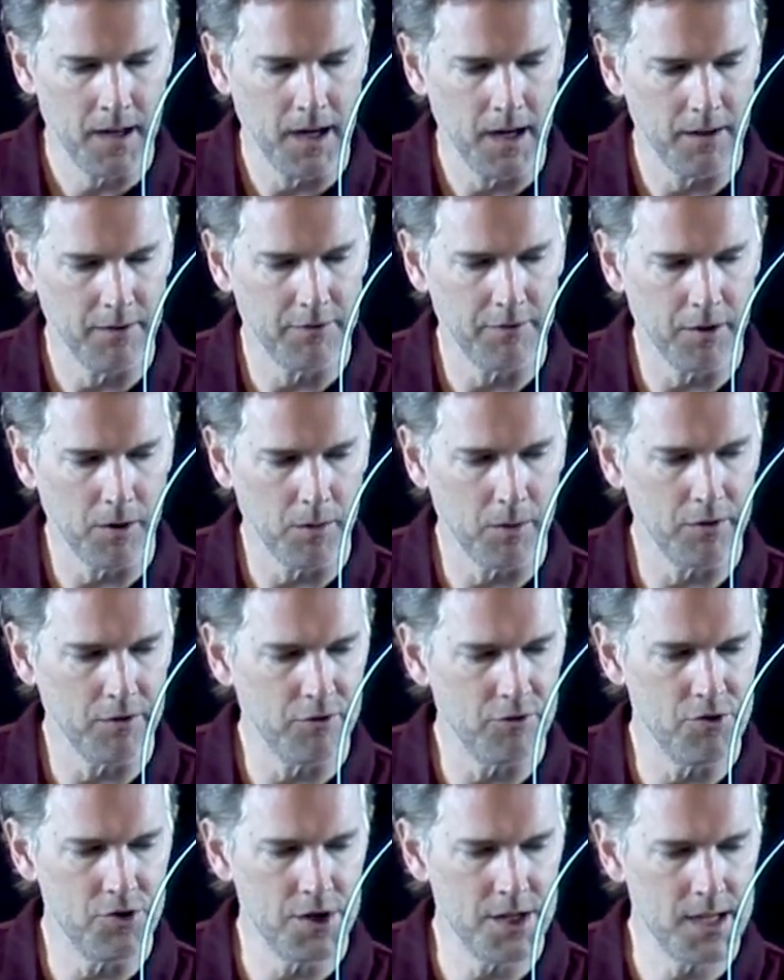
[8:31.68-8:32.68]
And so
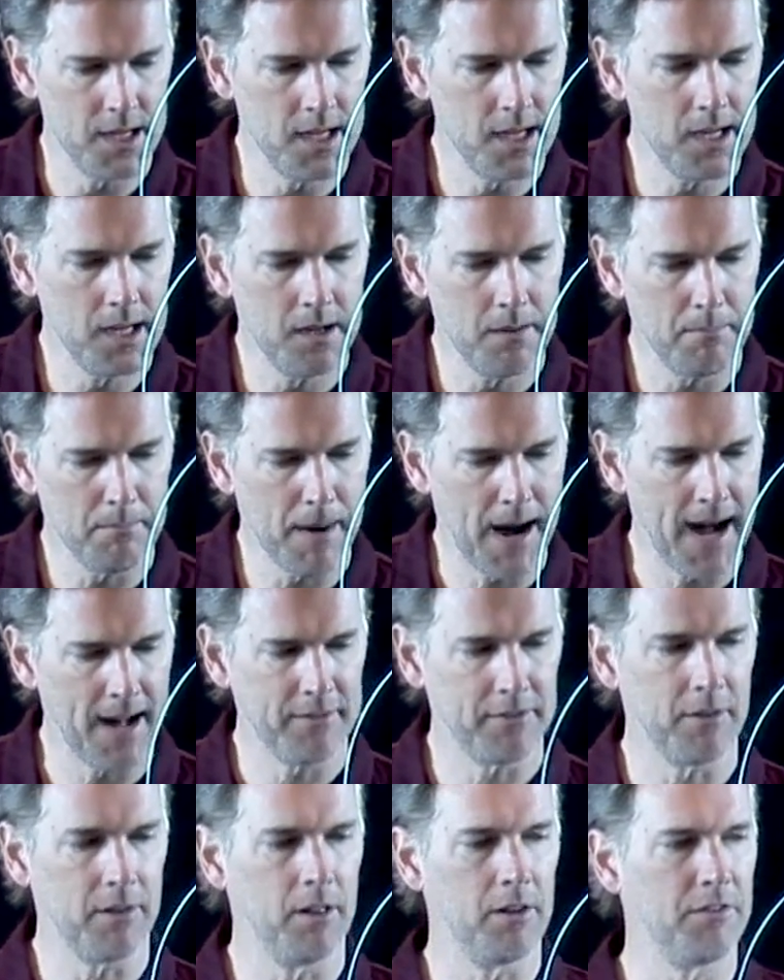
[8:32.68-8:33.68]
it's g,
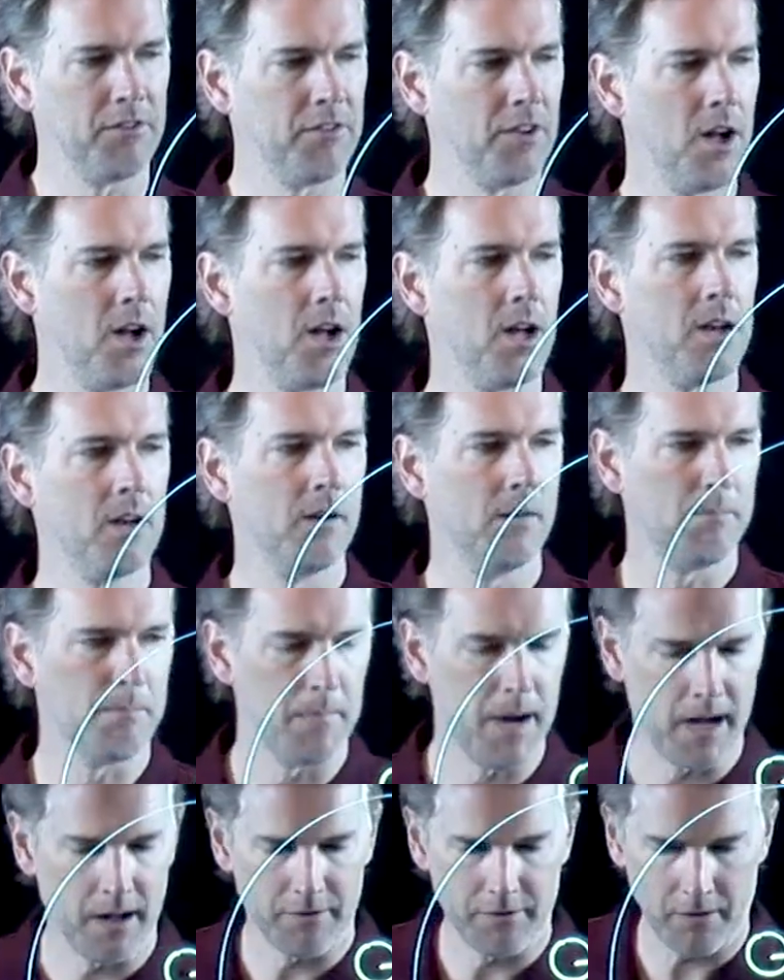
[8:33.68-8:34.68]
mass of the sun,
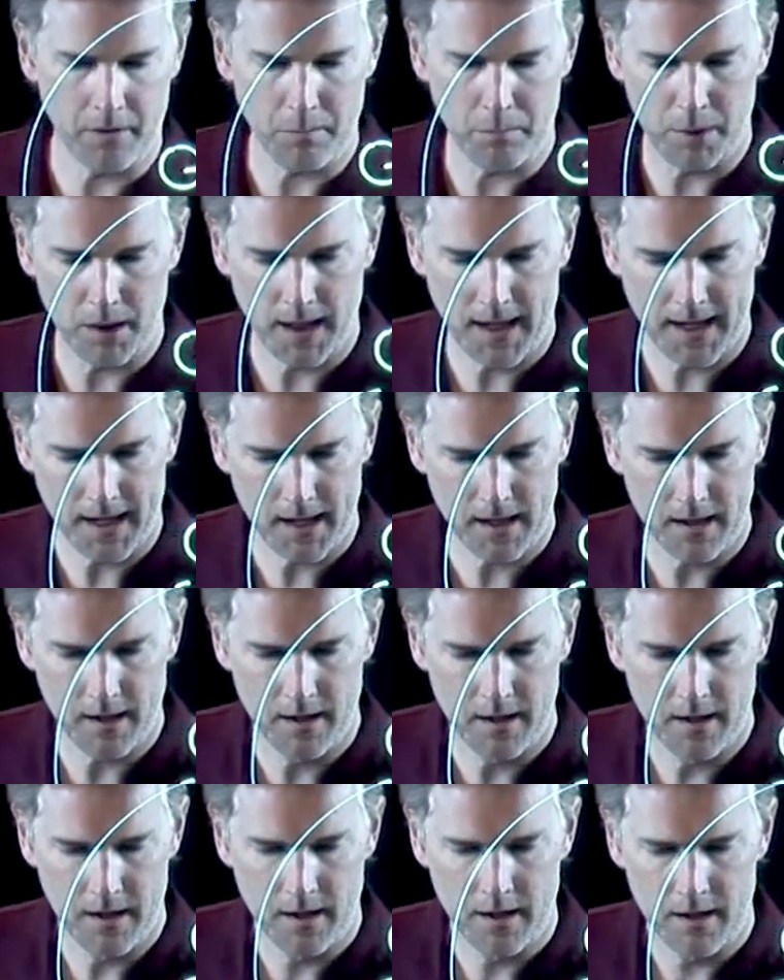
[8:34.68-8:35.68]
mass of the planet,
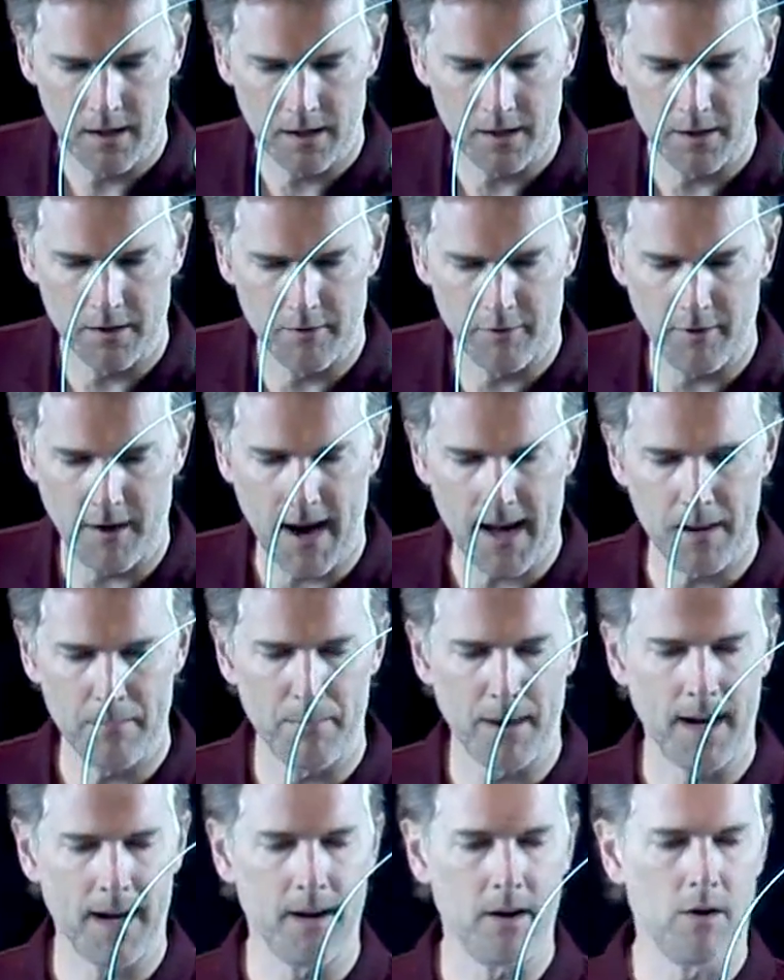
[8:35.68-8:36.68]
divided
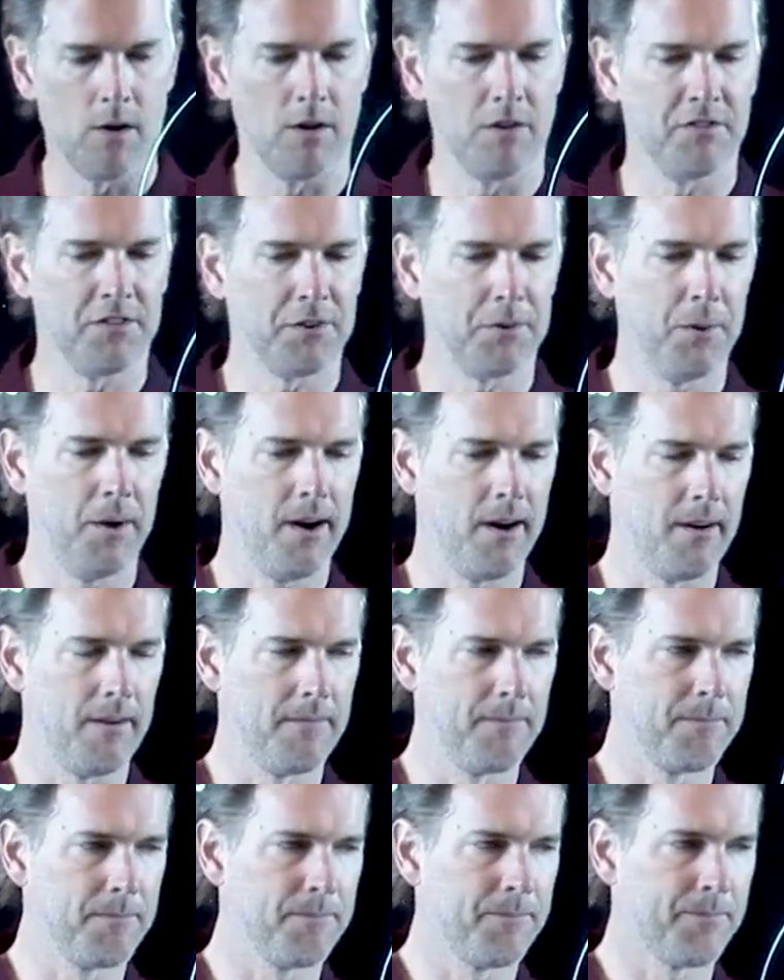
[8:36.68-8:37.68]
by r
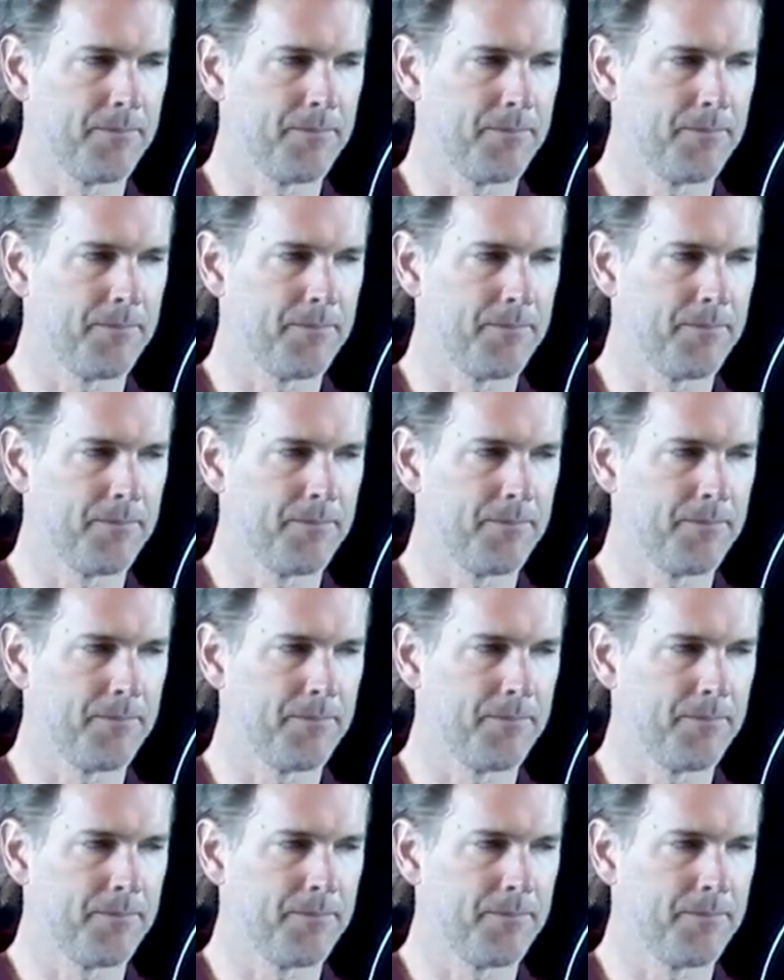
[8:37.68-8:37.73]
squared.